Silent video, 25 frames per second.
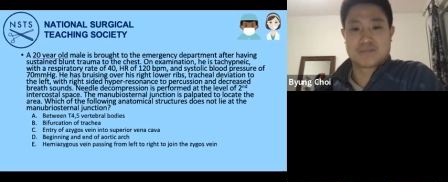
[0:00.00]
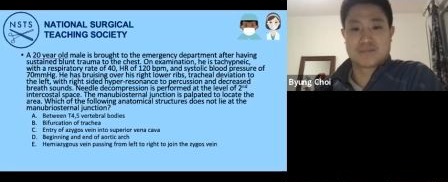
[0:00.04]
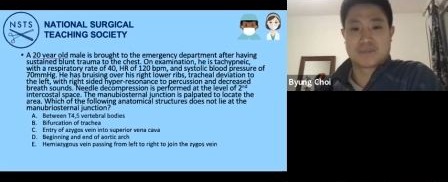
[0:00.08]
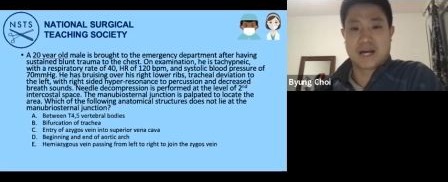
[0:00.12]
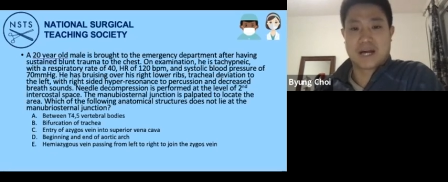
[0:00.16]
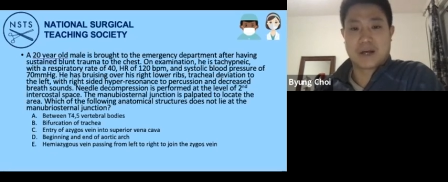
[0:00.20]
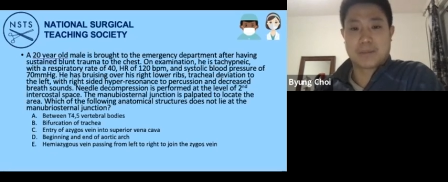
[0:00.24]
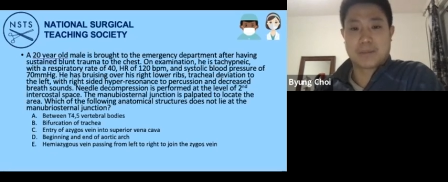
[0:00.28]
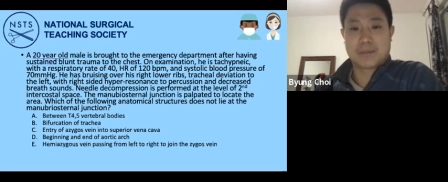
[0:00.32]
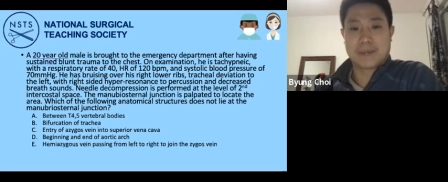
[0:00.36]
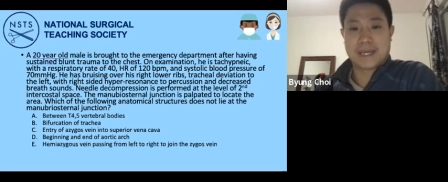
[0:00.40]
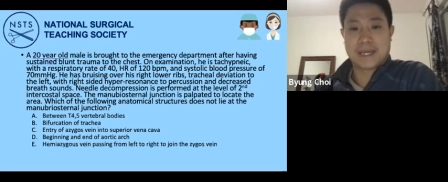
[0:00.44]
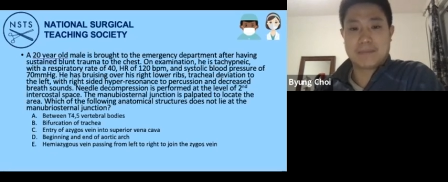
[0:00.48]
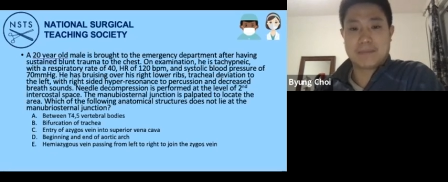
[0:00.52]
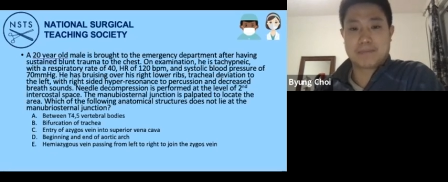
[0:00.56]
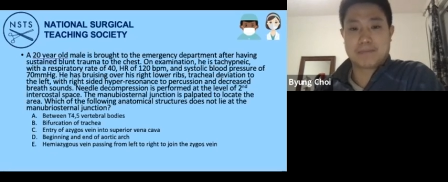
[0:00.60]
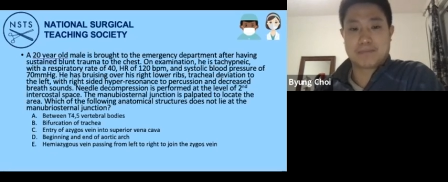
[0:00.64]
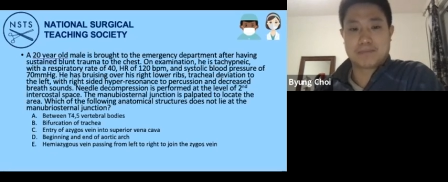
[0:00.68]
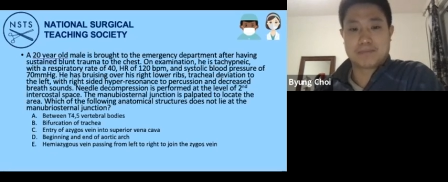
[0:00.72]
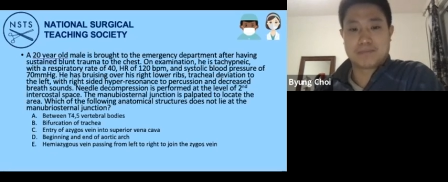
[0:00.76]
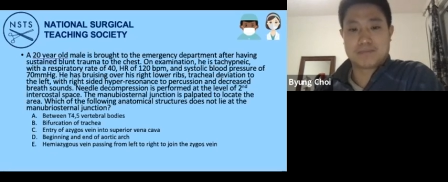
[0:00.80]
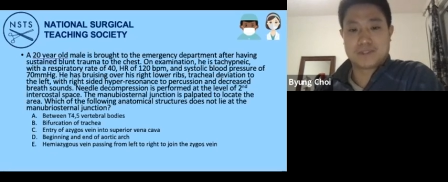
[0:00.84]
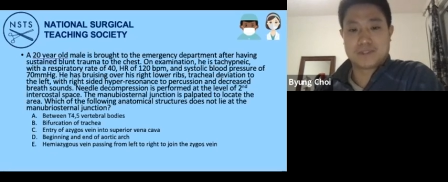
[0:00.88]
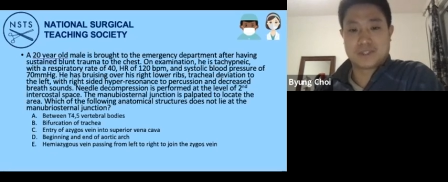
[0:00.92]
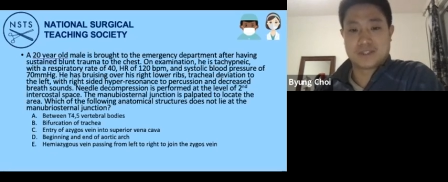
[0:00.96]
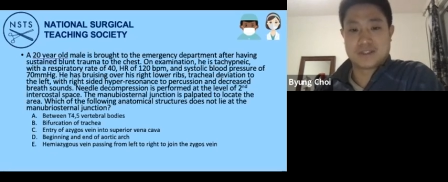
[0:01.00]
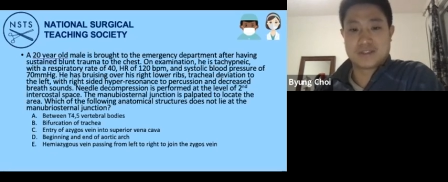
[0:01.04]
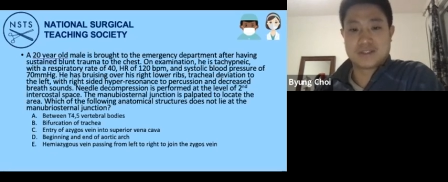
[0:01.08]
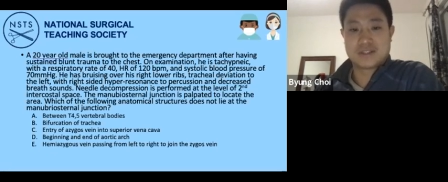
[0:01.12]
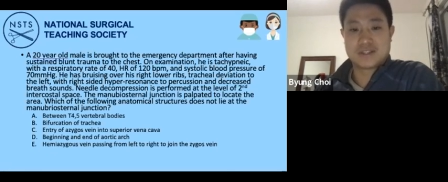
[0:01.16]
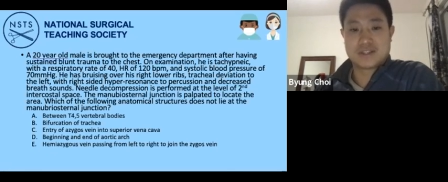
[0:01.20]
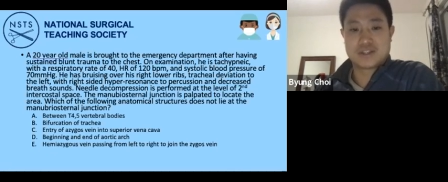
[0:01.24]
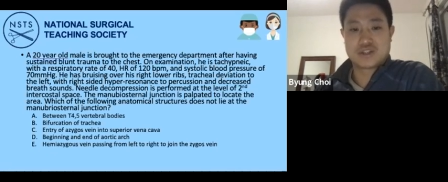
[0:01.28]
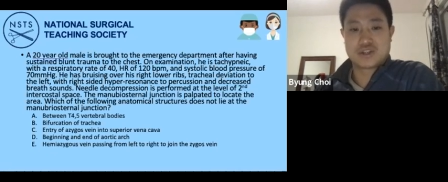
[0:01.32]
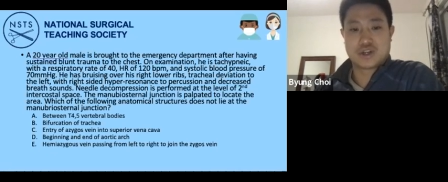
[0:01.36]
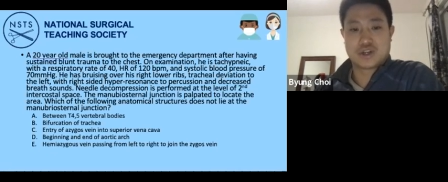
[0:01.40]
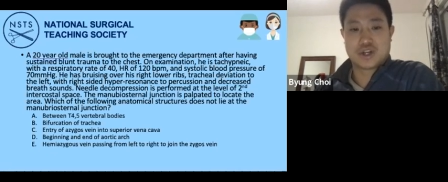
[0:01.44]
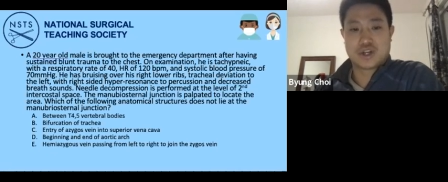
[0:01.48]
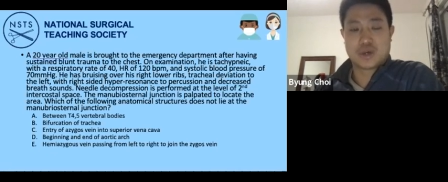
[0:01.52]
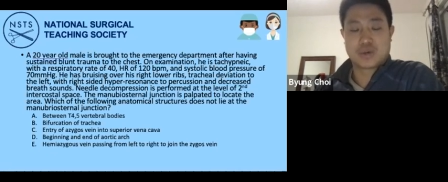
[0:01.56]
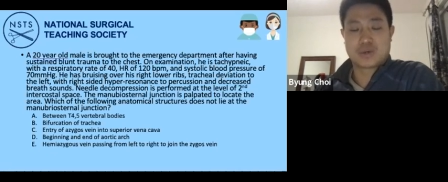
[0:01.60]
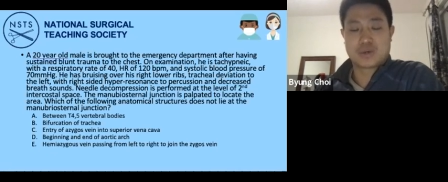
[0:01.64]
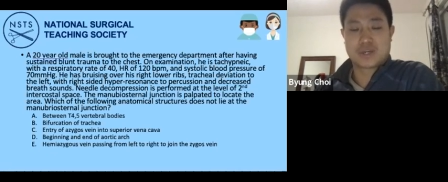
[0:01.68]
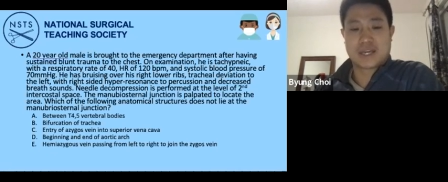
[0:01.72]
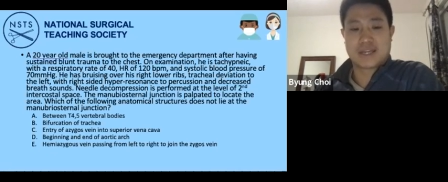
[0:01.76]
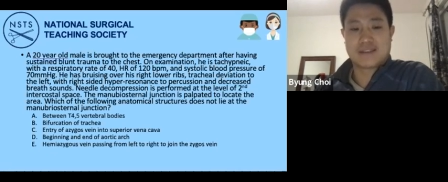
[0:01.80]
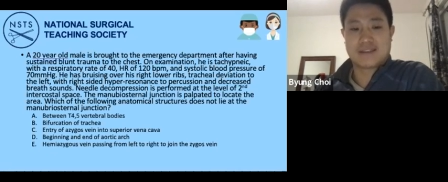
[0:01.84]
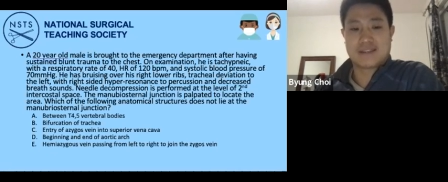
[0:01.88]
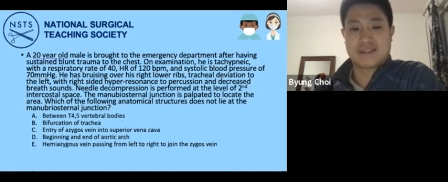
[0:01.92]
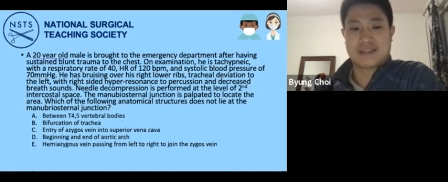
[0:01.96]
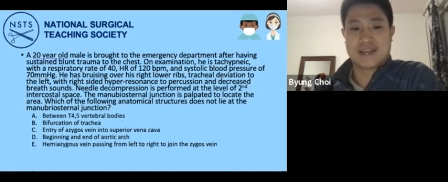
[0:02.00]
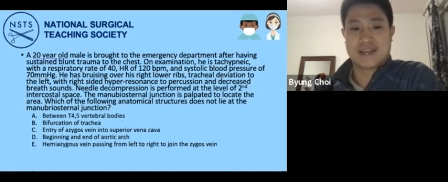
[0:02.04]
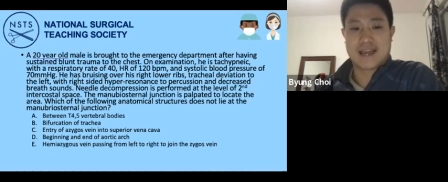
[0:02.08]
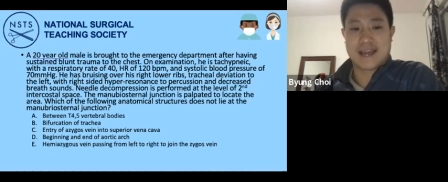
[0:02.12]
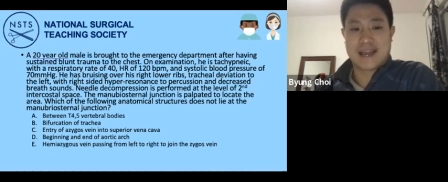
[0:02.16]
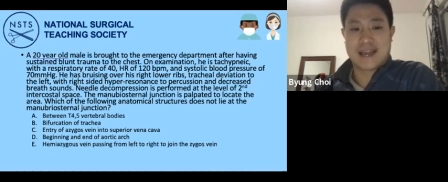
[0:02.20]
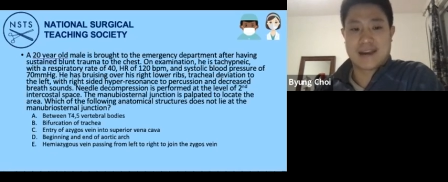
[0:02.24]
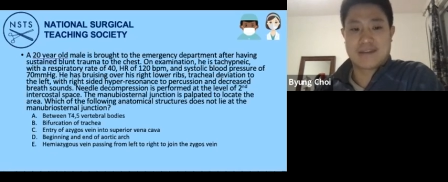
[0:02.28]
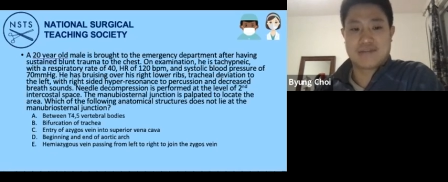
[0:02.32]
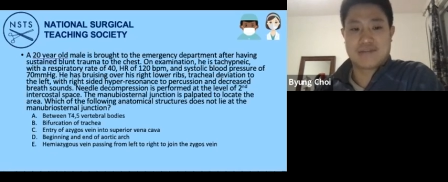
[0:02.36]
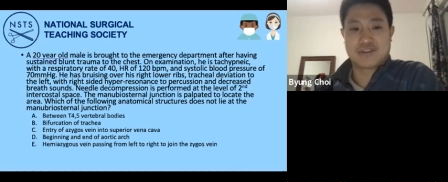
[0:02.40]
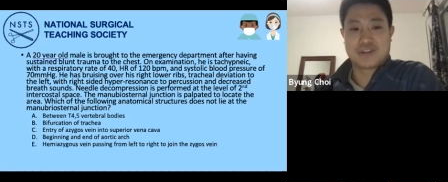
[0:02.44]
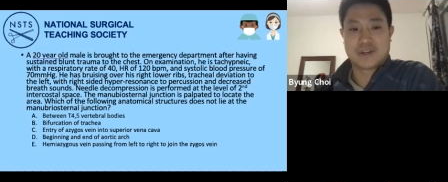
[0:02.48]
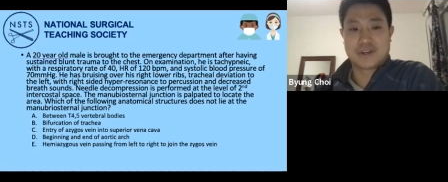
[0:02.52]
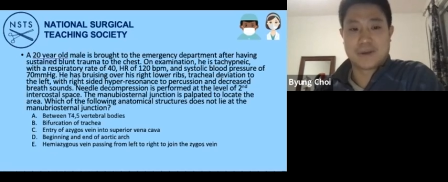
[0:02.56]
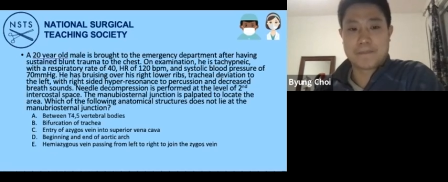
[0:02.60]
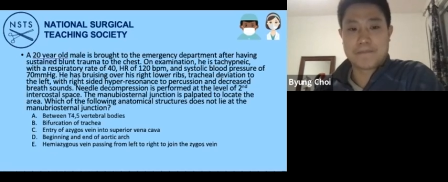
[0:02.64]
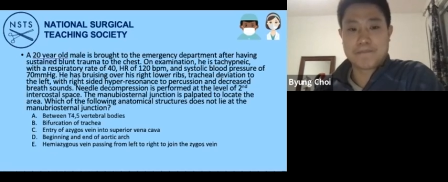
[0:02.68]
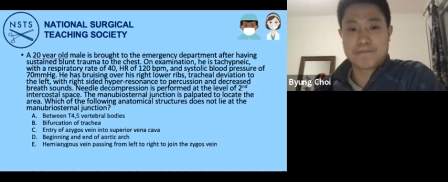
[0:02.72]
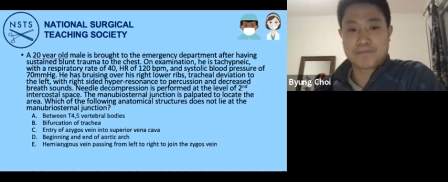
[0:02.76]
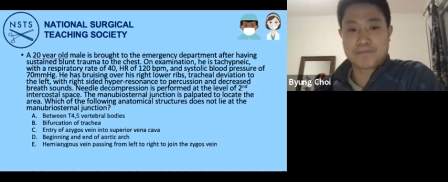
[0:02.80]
palpated to locate the area.